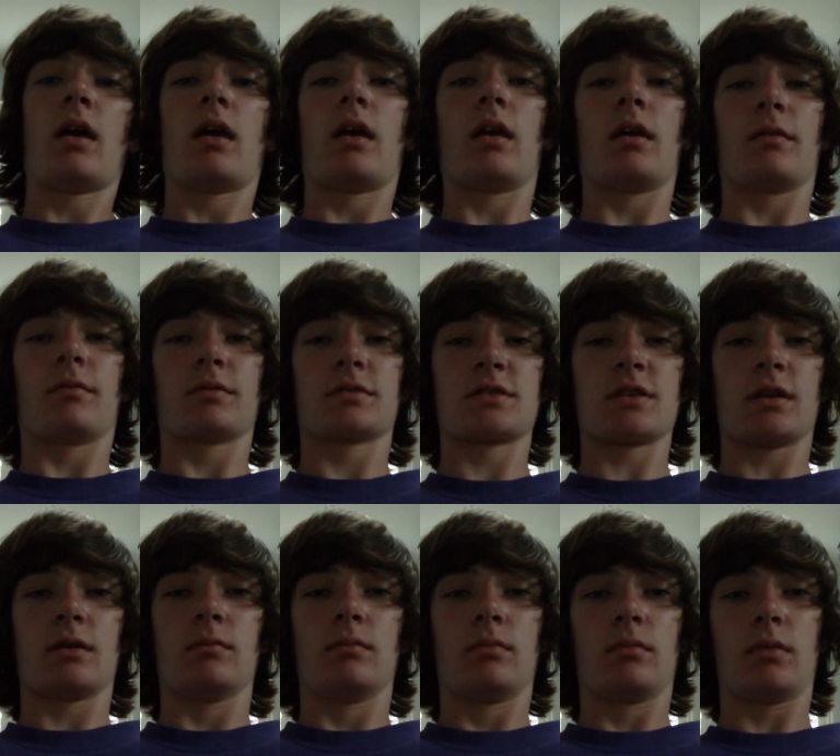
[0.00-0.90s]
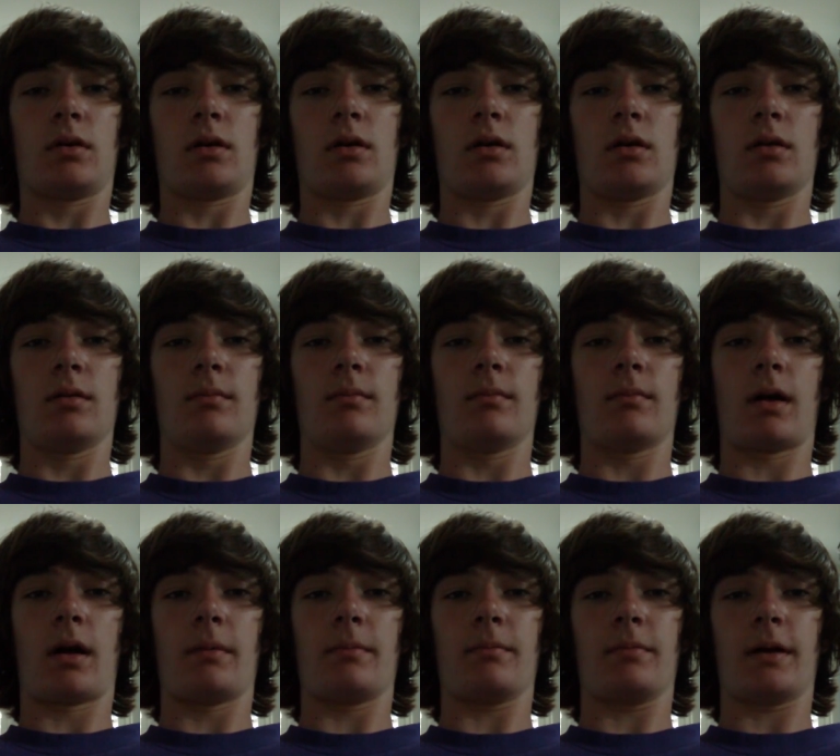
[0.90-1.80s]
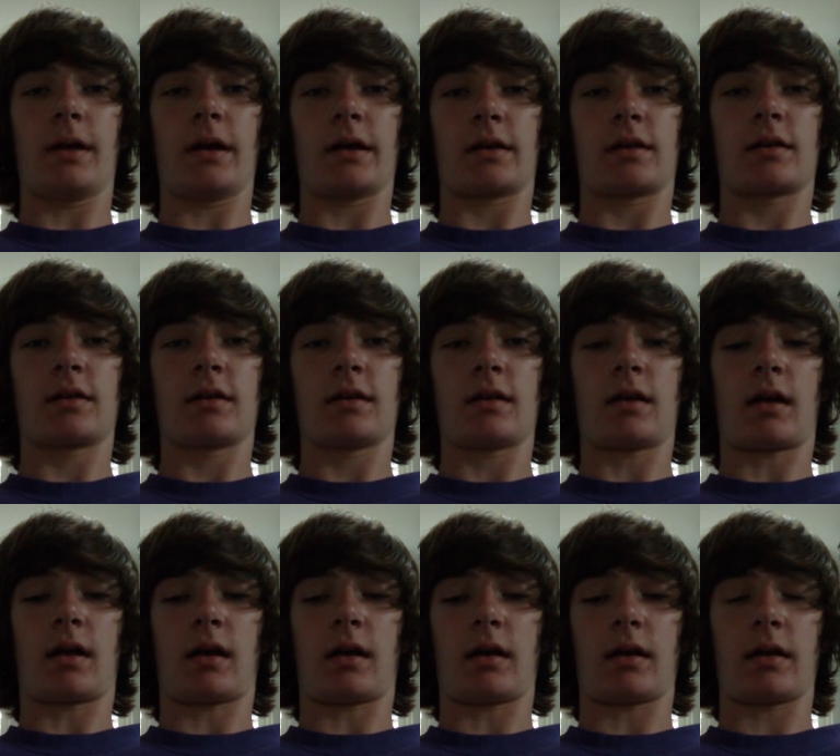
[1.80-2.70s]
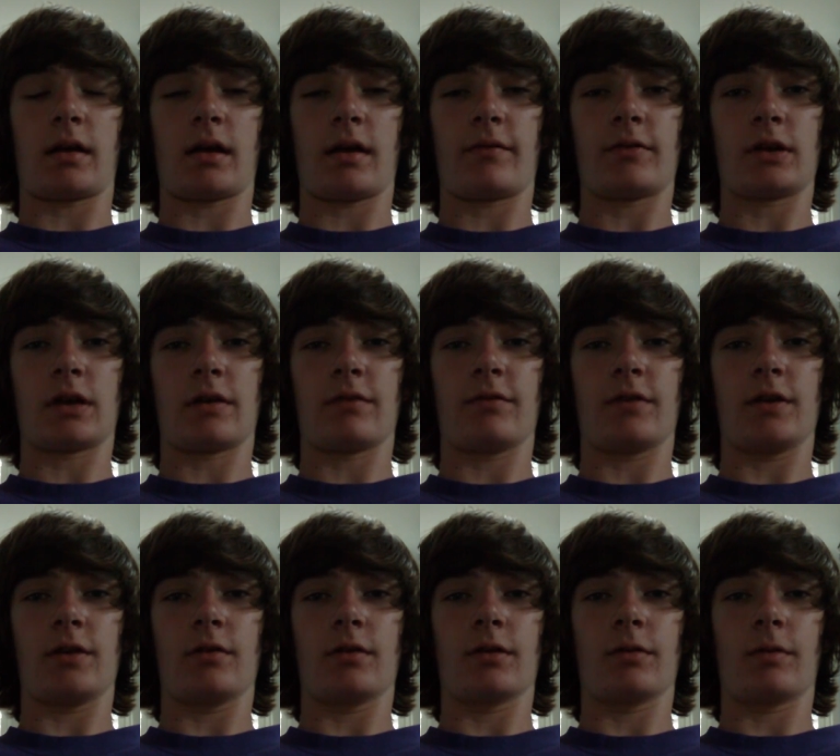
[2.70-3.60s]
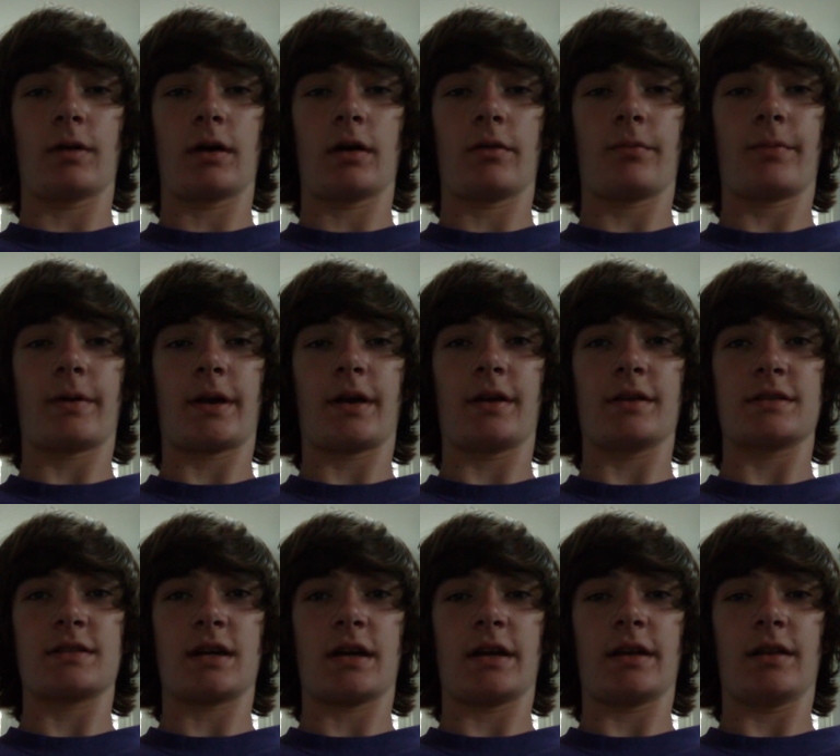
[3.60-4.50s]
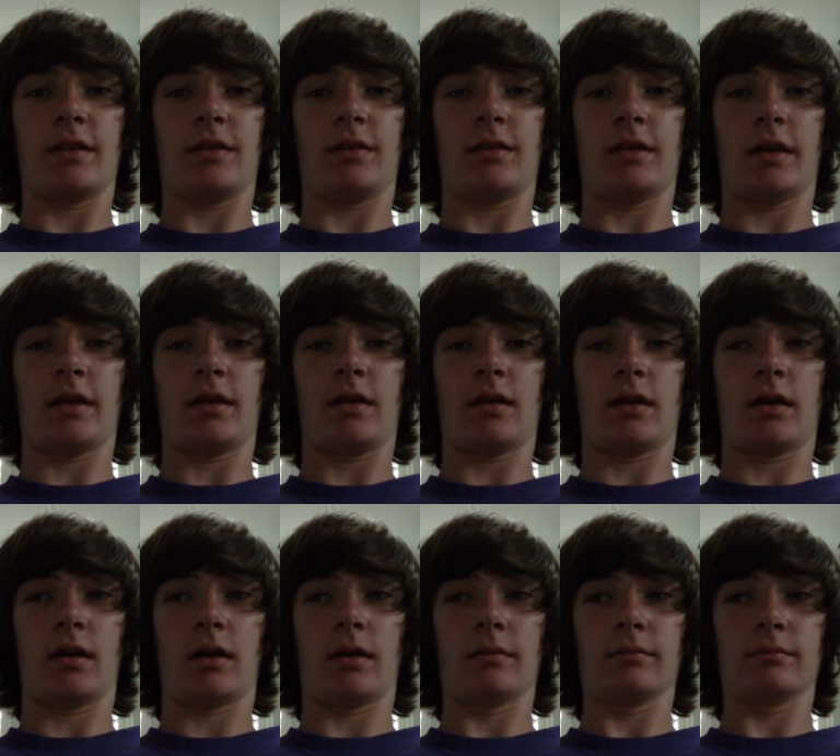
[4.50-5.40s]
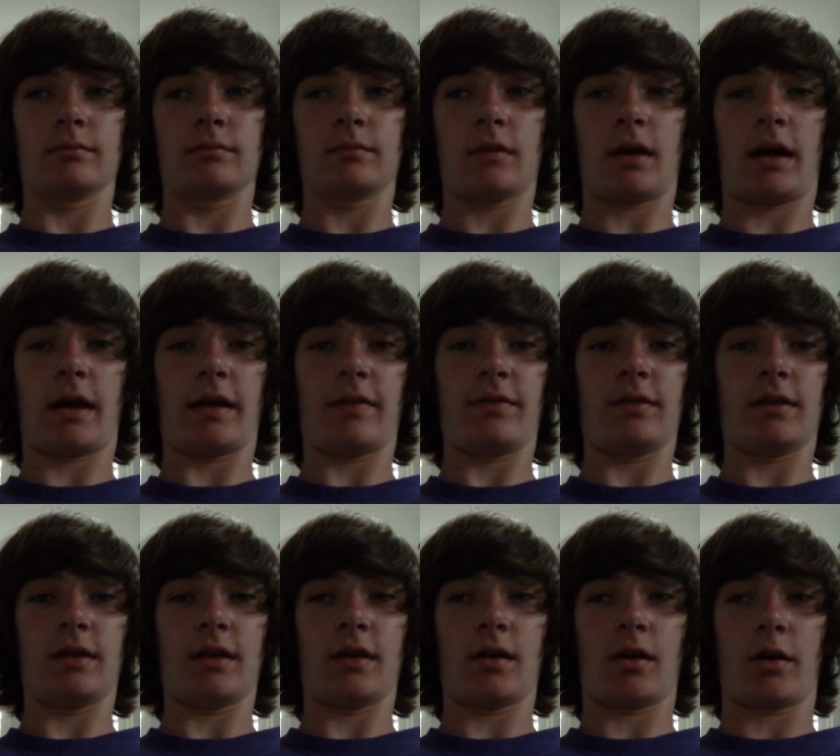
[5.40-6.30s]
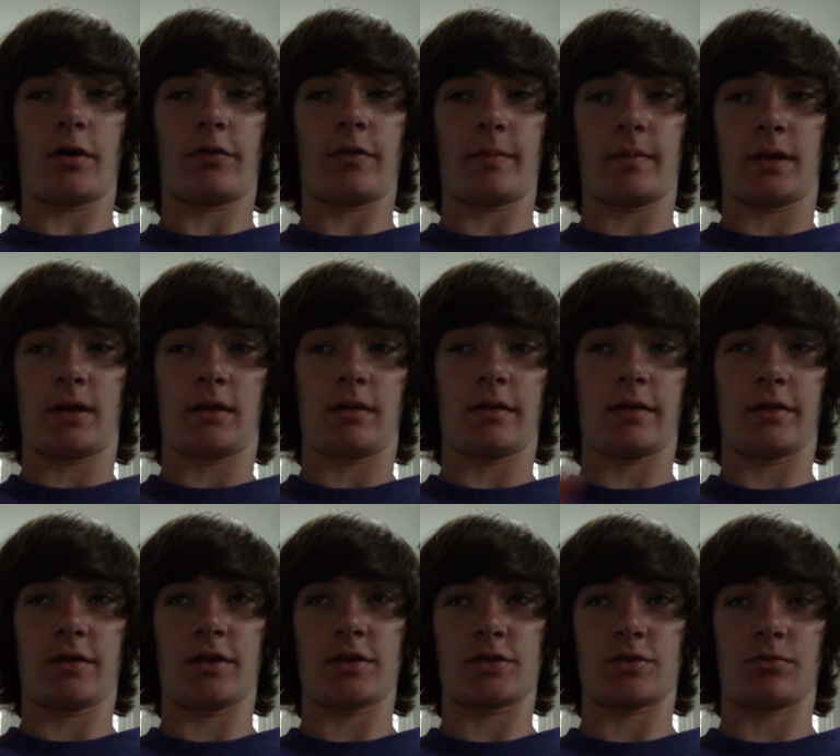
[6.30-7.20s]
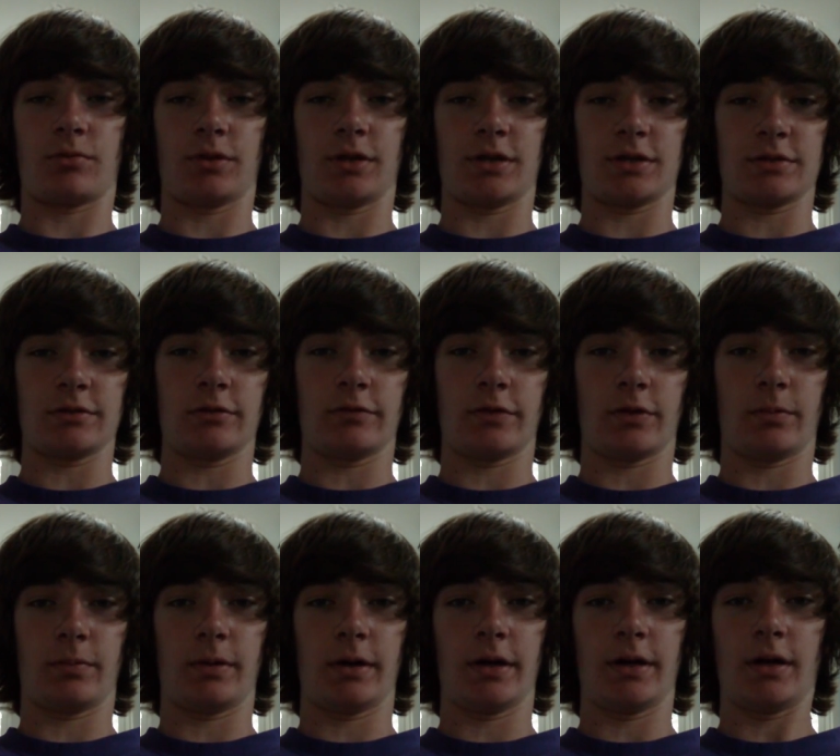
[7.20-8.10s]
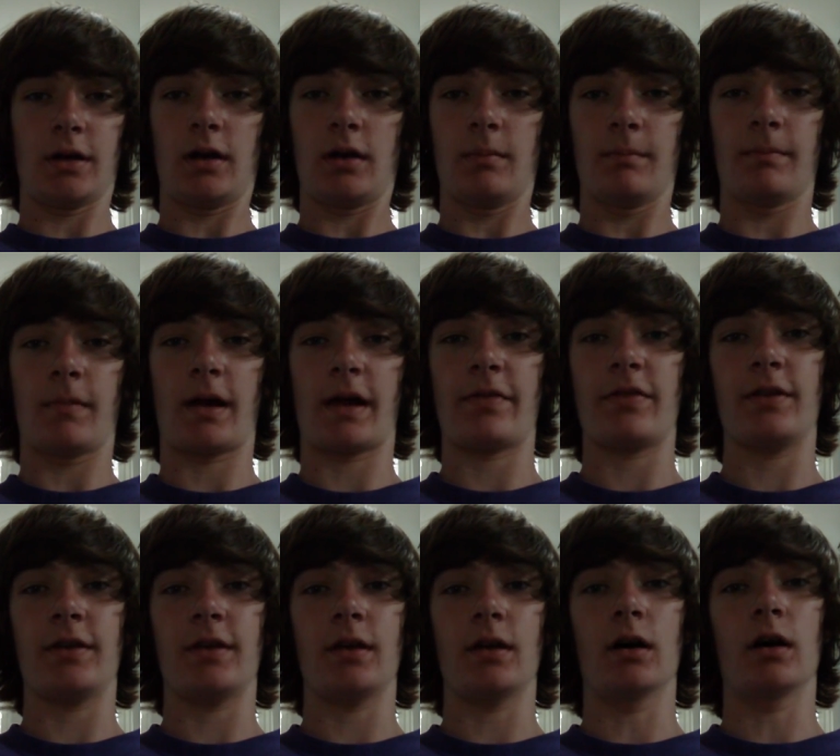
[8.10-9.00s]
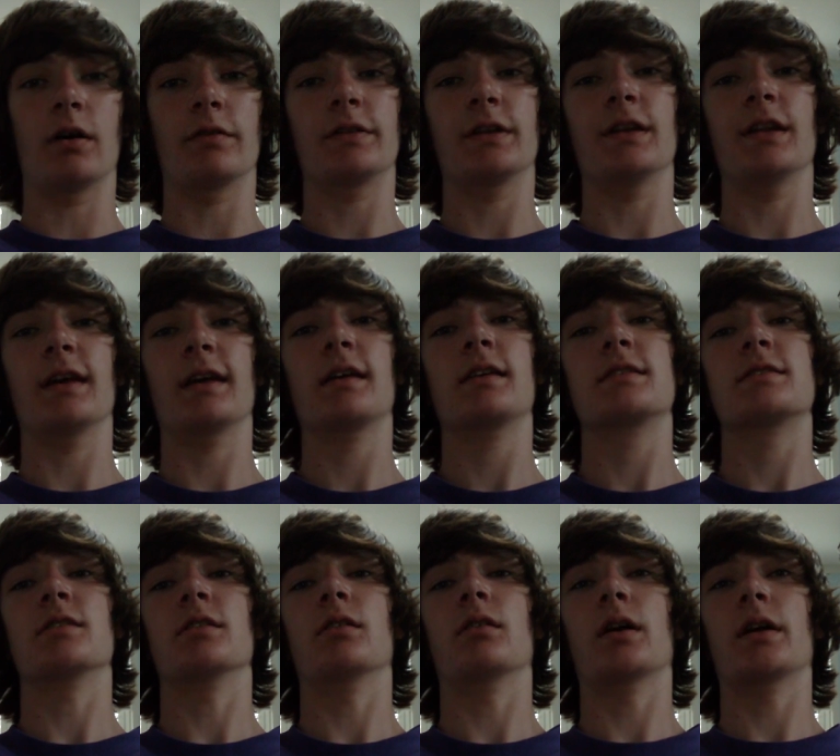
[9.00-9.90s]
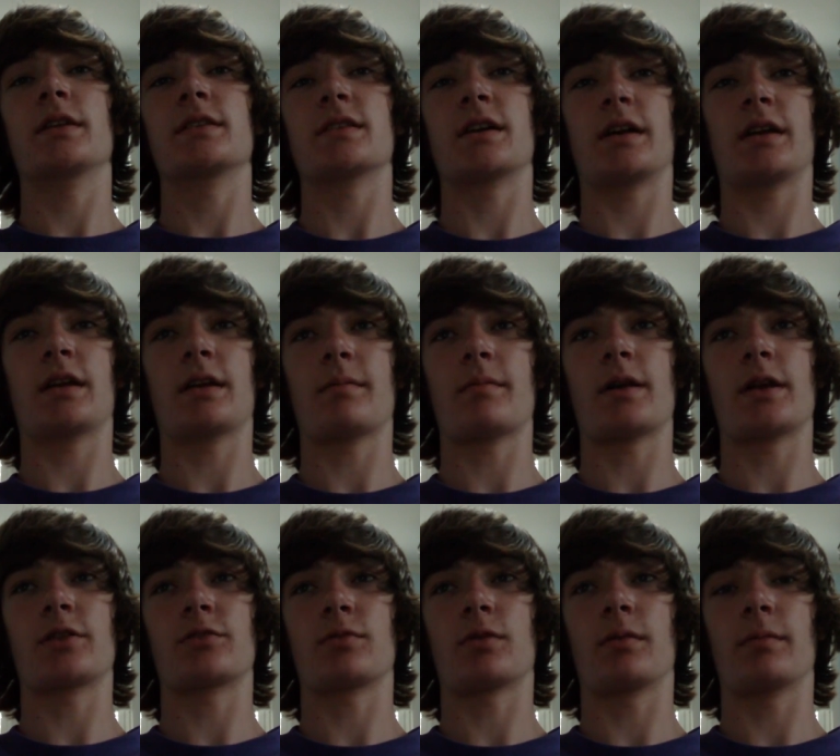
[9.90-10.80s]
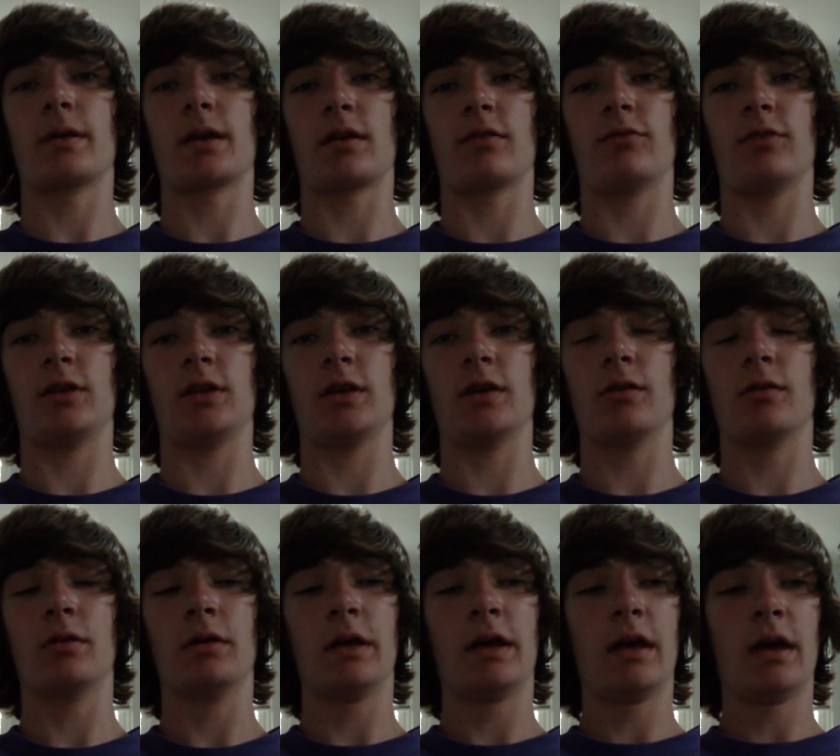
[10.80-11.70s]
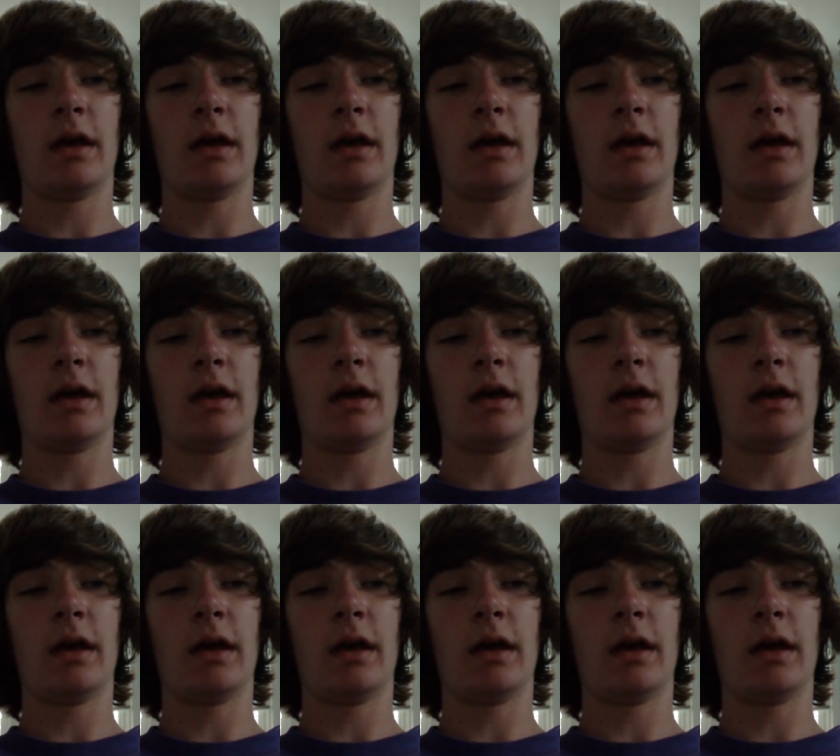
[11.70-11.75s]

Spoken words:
Hey, what's up? I'm back. I haven't done a video in a while, but I decided that, I had the day off. I mean, the school day is over, but, I had the day off today, so I decided I might as well make a video.